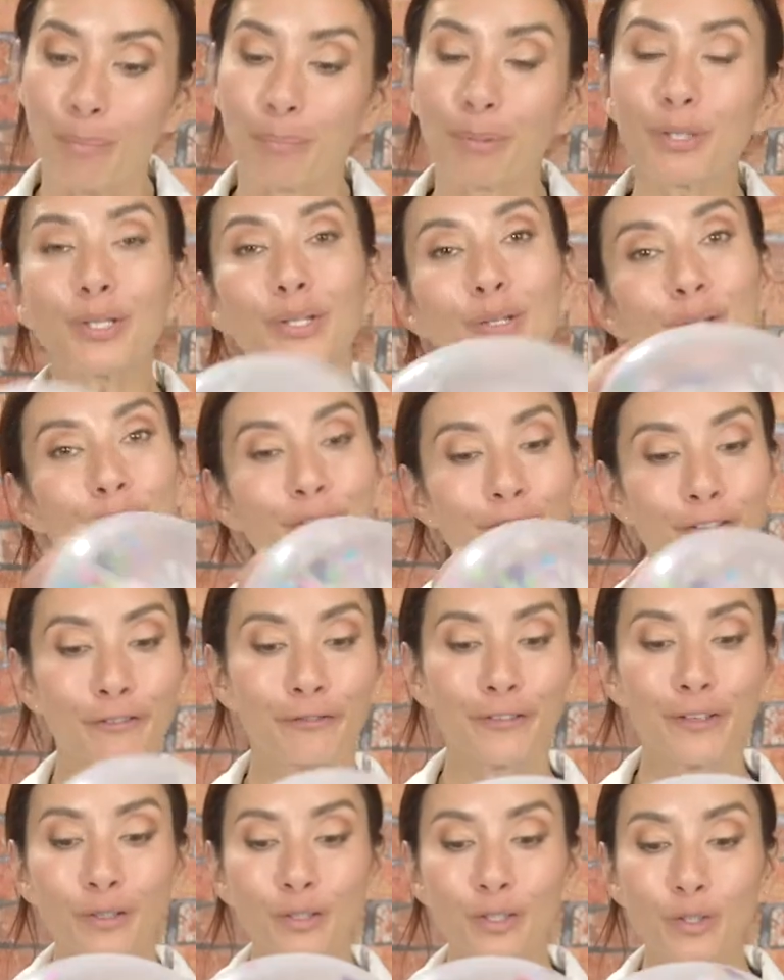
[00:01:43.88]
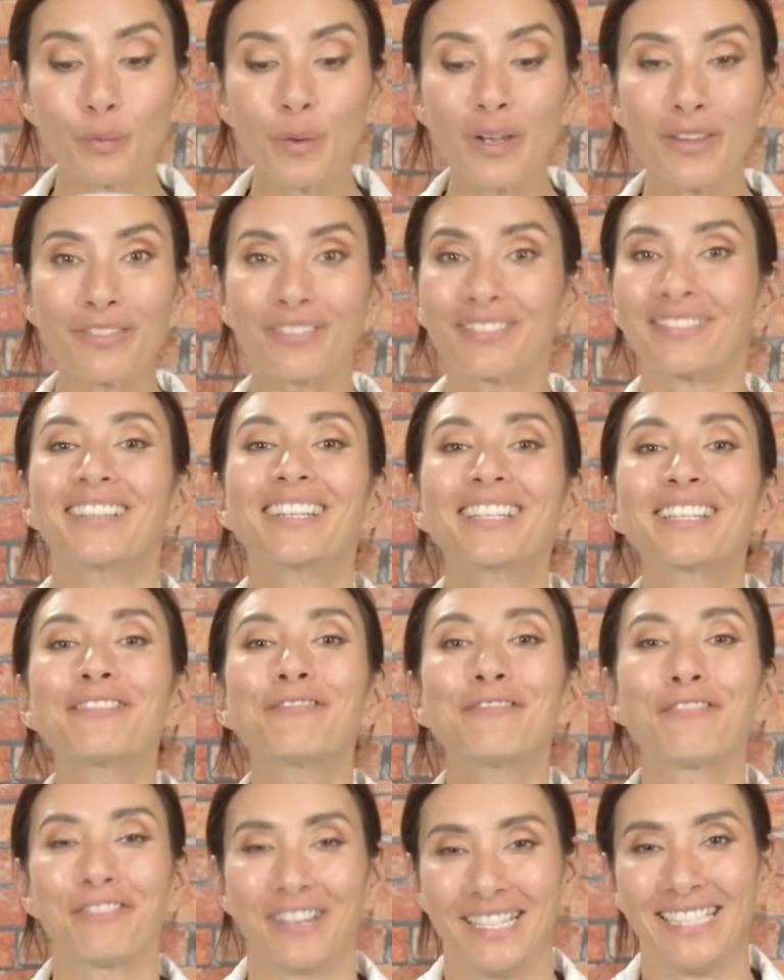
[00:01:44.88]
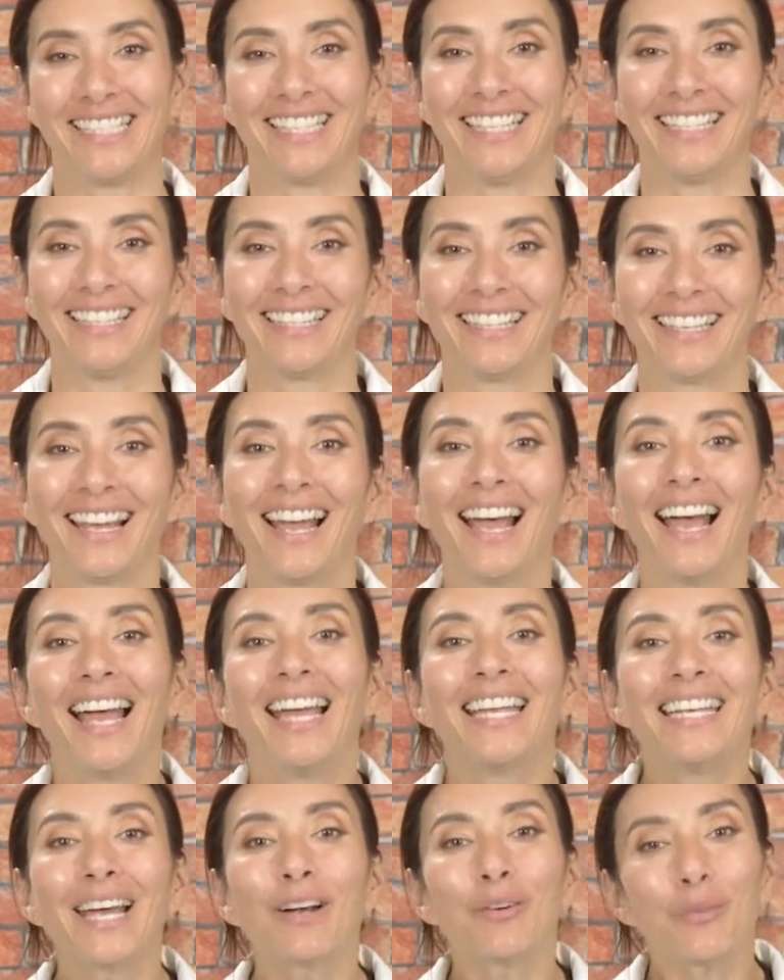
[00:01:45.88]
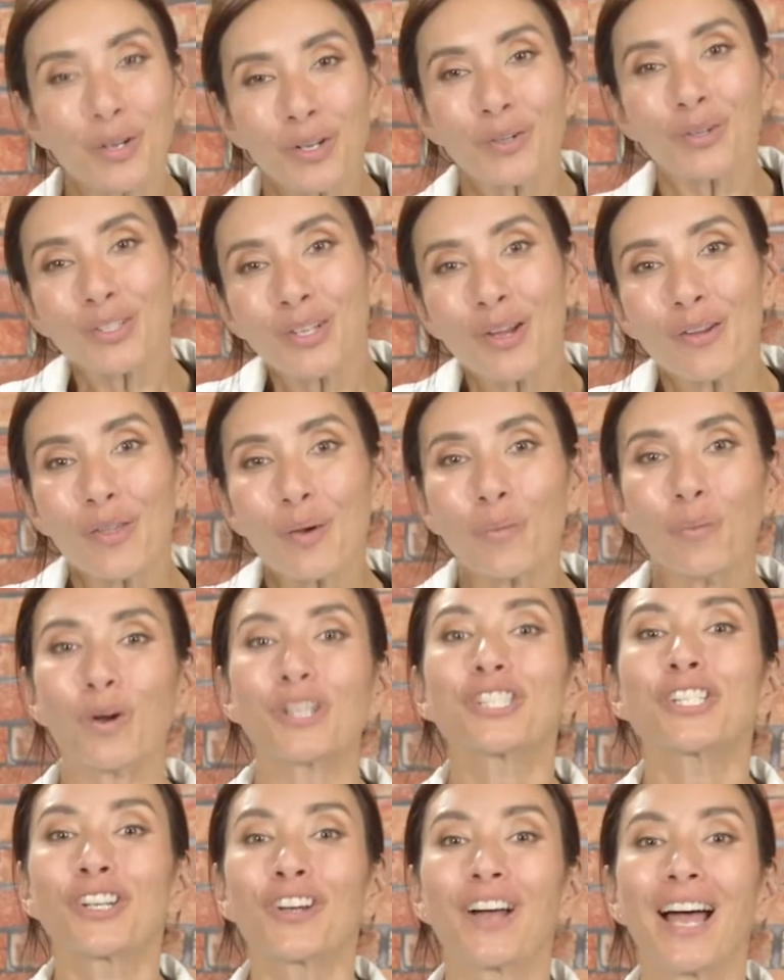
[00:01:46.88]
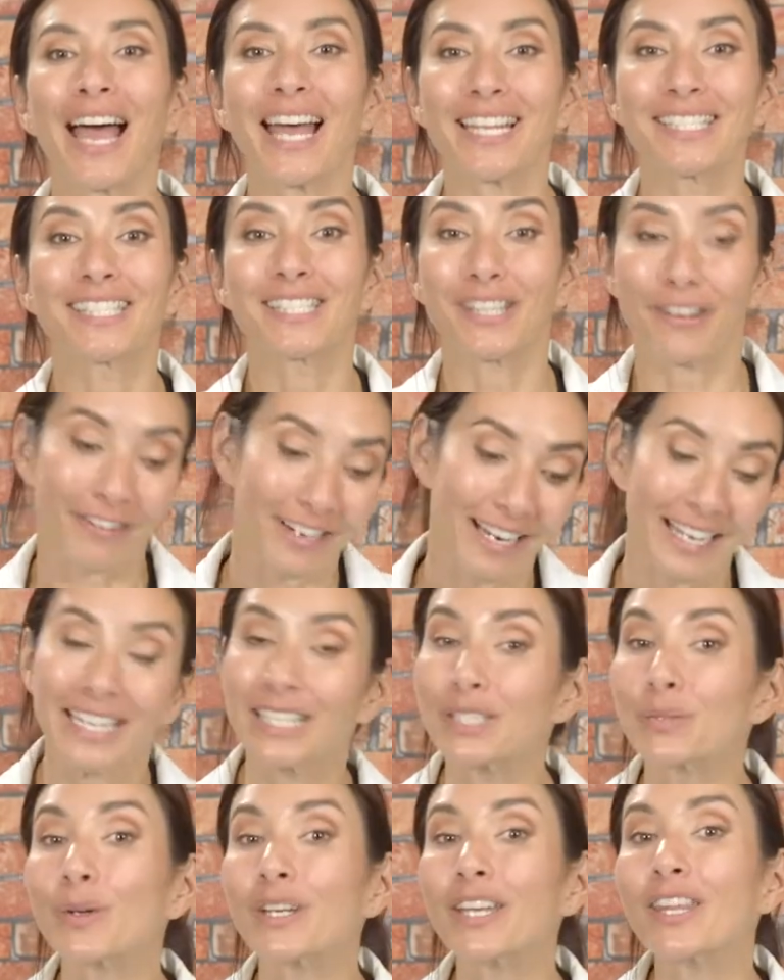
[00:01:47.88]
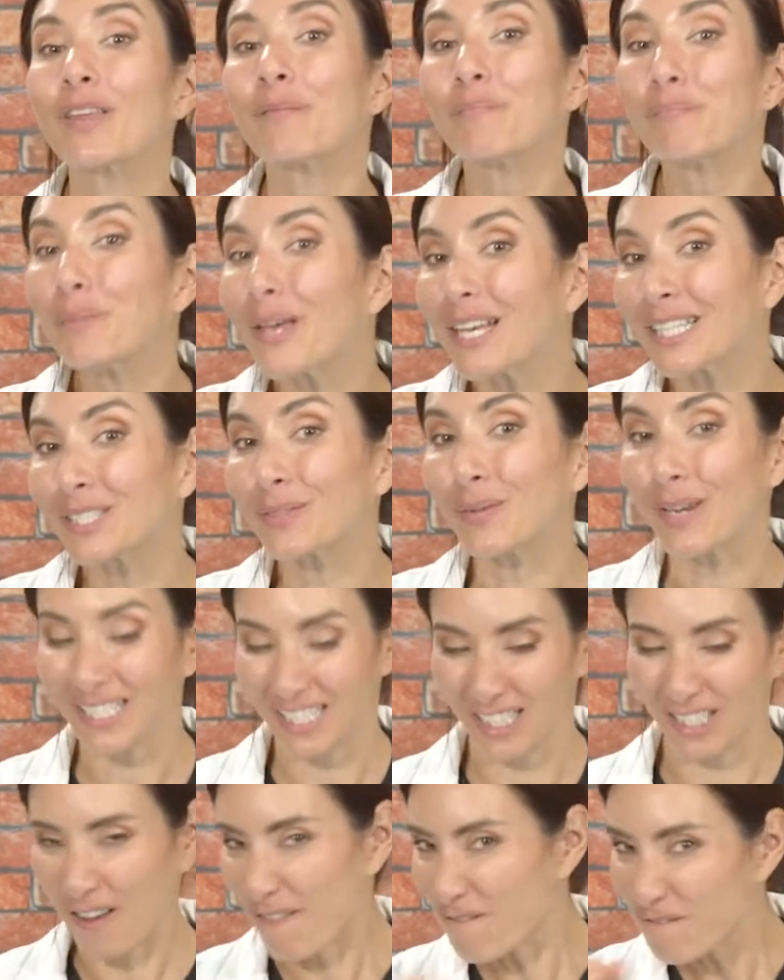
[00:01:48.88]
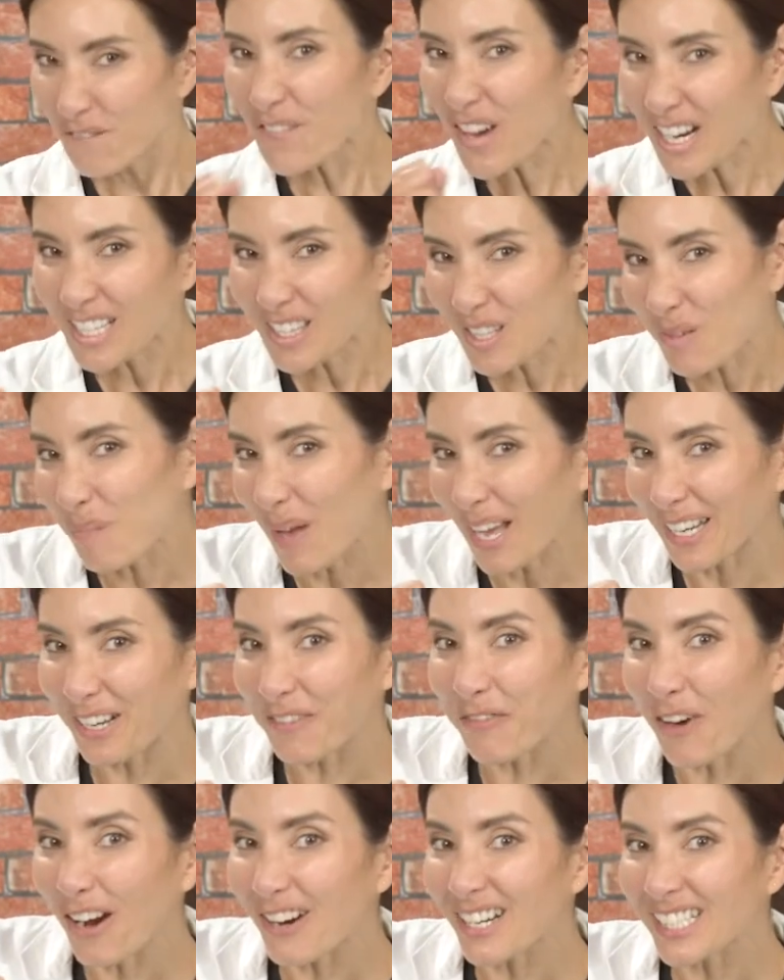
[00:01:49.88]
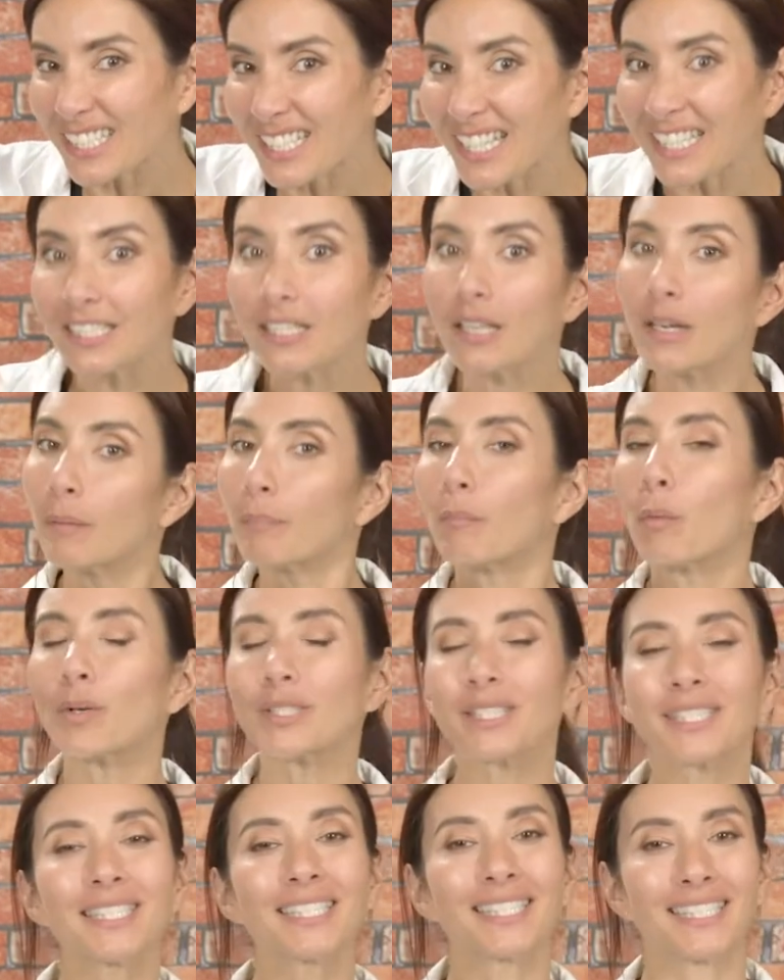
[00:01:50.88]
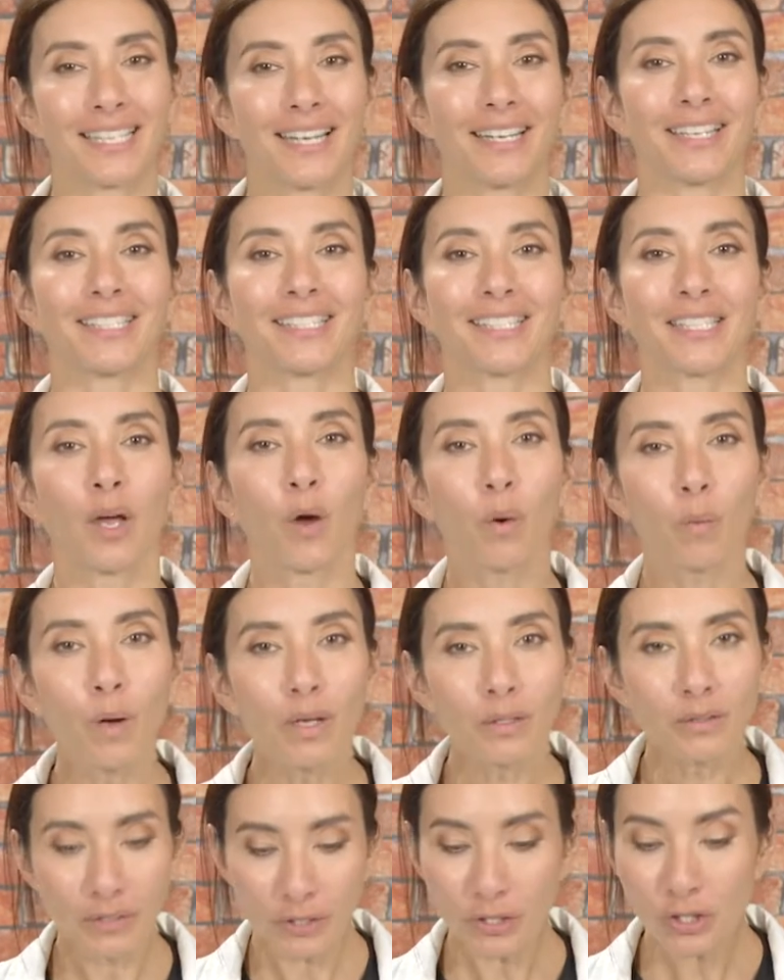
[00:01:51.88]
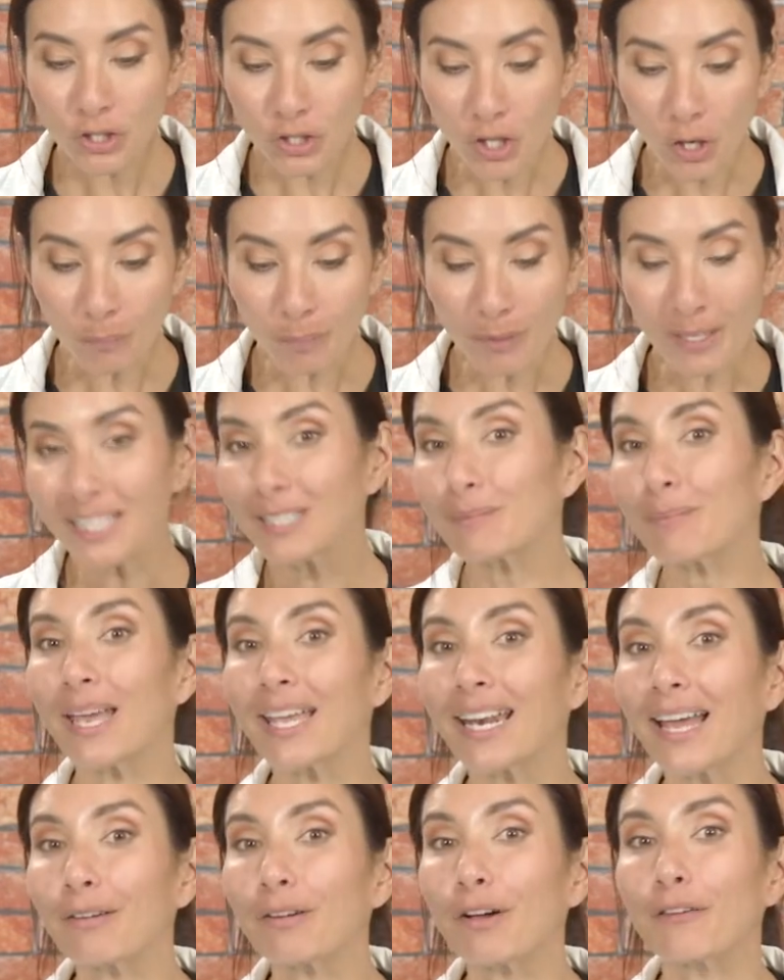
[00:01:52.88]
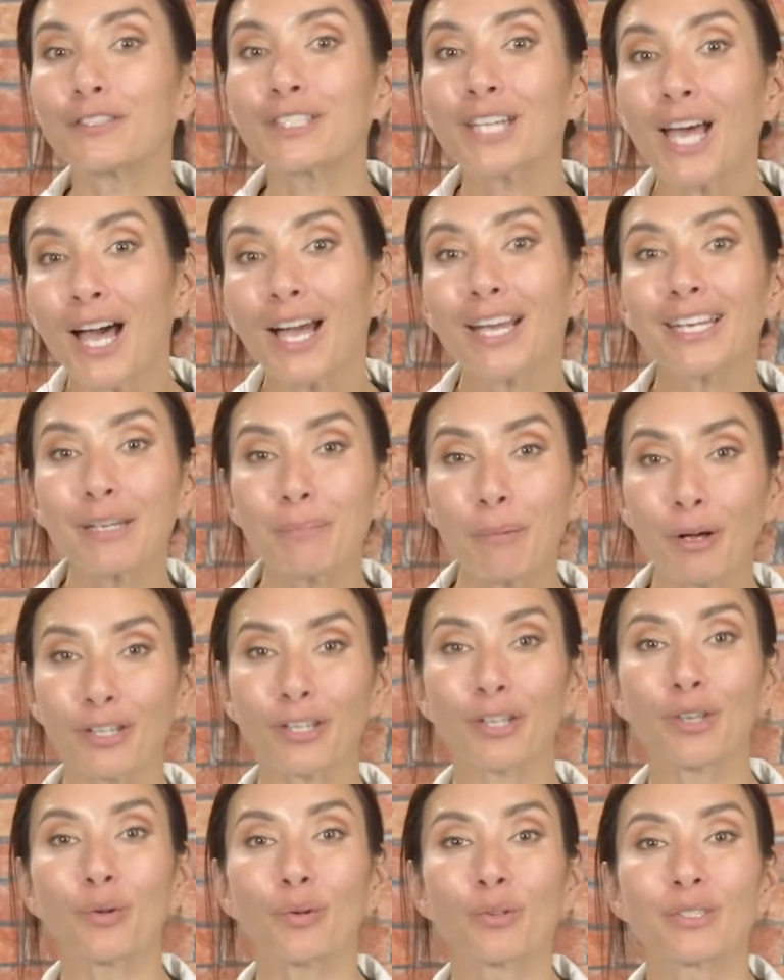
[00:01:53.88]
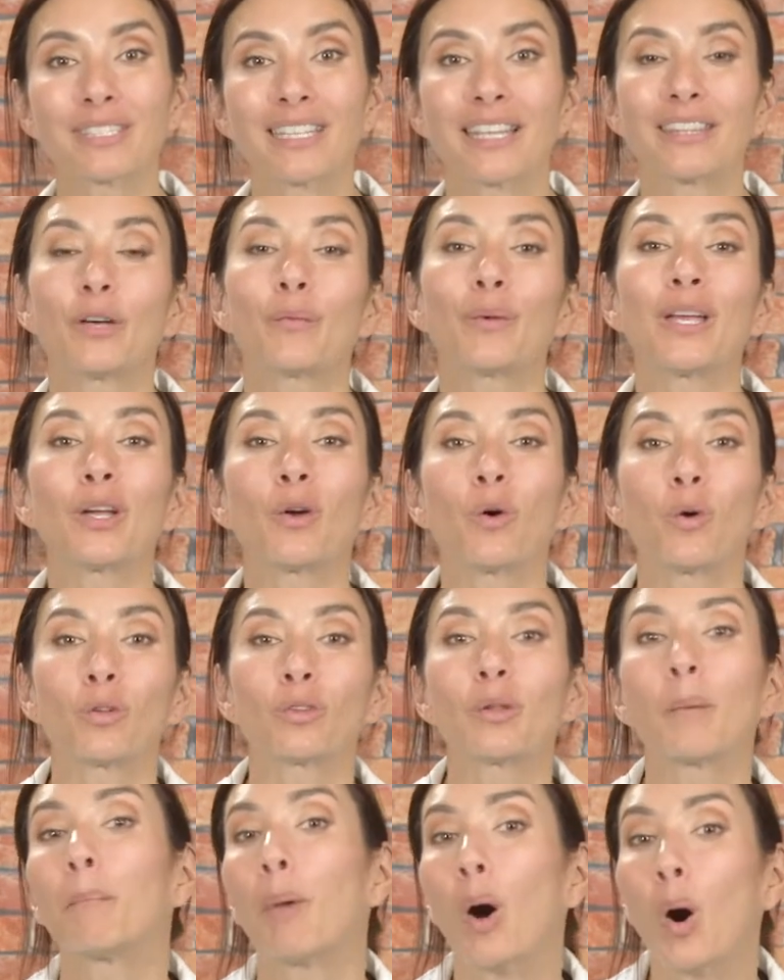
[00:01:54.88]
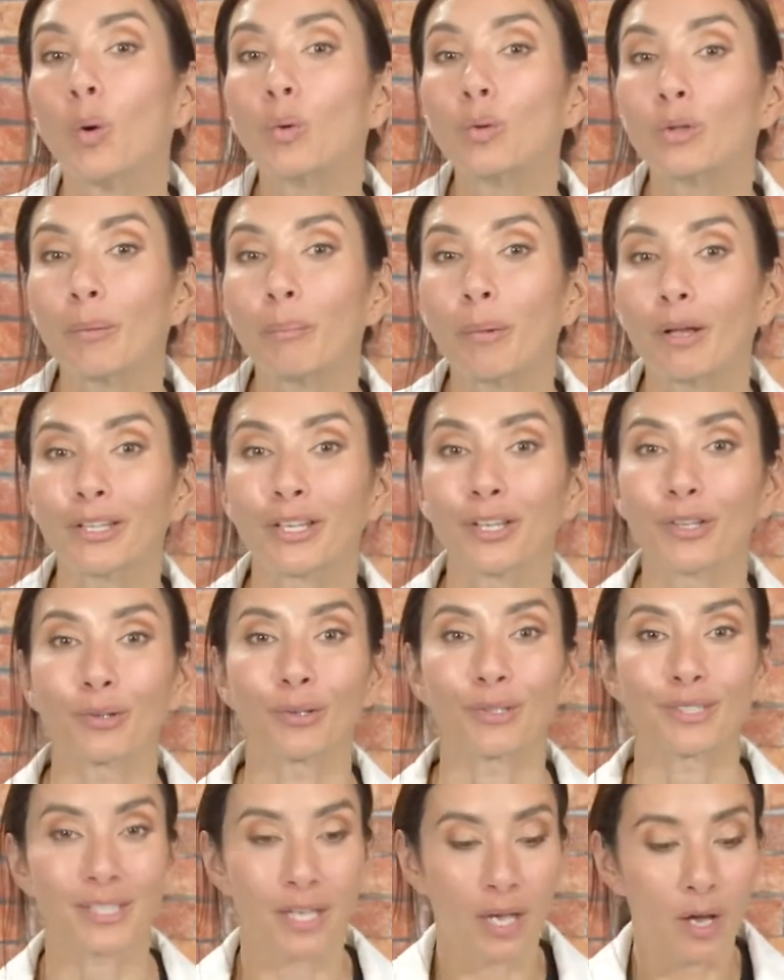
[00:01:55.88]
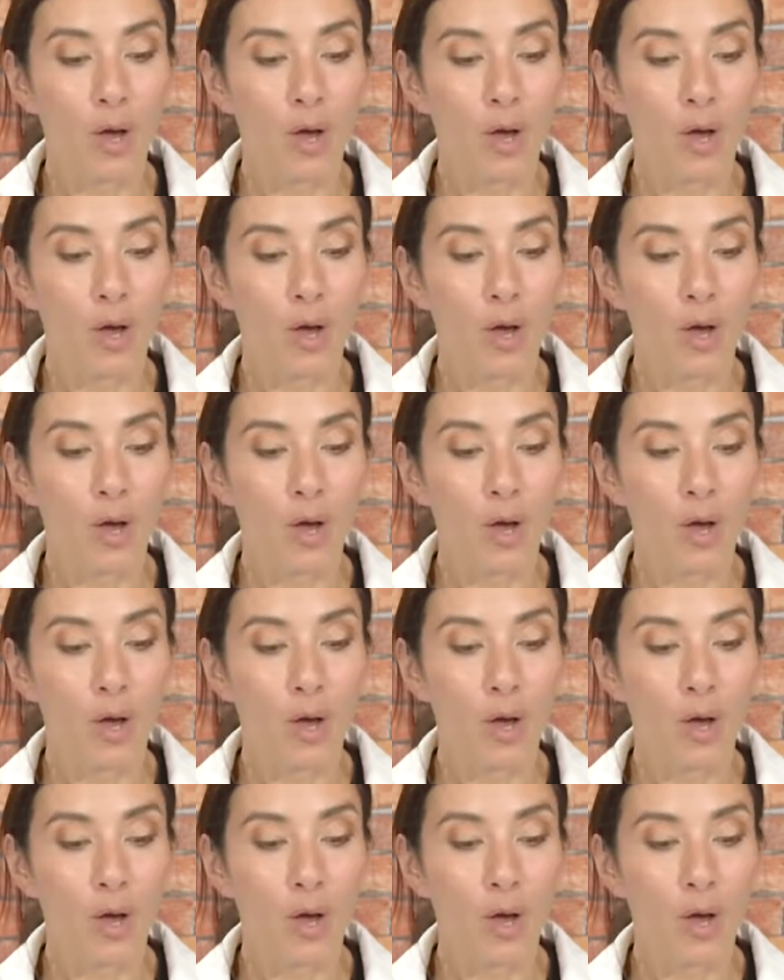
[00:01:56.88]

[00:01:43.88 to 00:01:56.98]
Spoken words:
A balloon filled with confetti. Now, we all know that washing our hands thoroughly is one of the best ways to fight the baddie viruses. What's the science? Well, soap is made out of tiny molecules that we call polar molecules,